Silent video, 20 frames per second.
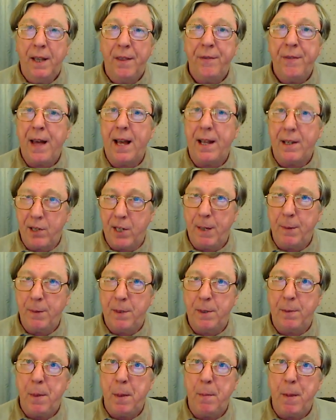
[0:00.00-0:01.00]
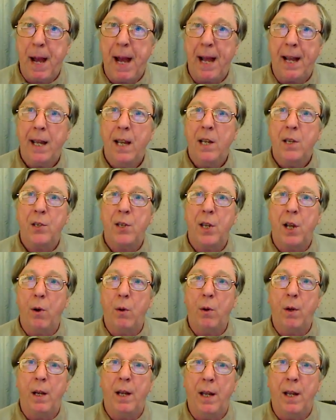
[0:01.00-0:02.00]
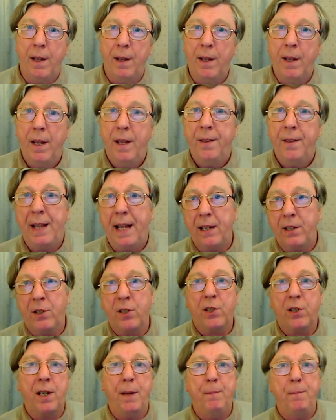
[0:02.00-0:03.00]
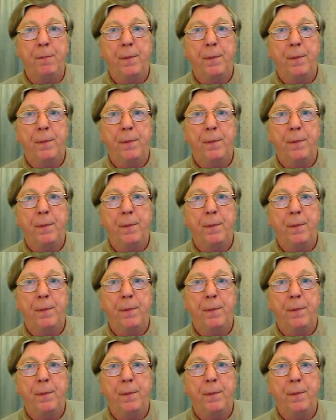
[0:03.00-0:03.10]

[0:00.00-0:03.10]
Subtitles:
That seems to be back. So that's